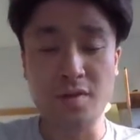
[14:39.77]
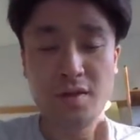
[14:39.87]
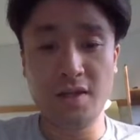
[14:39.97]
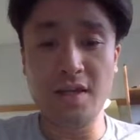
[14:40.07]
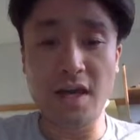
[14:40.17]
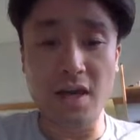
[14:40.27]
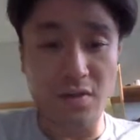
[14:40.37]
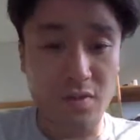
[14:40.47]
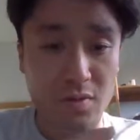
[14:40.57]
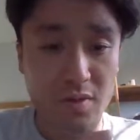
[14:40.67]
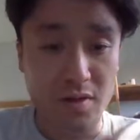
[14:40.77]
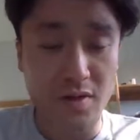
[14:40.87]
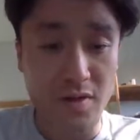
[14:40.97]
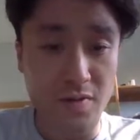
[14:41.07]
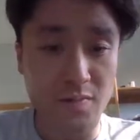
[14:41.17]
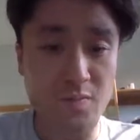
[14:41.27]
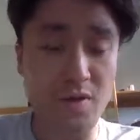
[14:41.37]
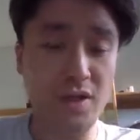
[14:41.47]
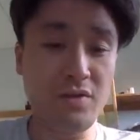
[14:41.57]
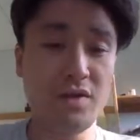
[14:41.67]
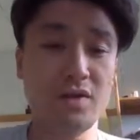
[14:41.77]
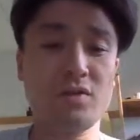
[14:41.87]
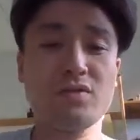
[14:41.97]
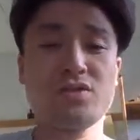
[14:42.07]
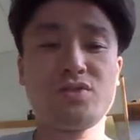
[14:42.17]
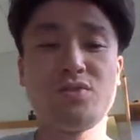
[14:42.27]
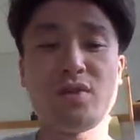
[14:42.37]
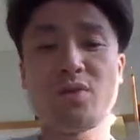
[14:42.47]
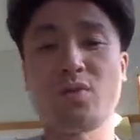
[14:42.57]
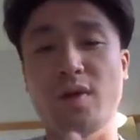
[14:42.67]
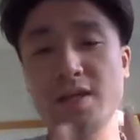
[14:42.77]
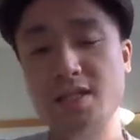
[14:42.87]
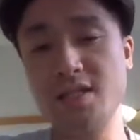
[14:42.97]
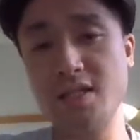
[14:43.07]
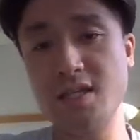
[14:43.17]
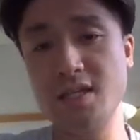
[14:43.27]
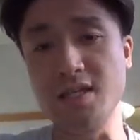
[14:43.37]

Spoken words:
Yeah, it will but if it calls 2 requests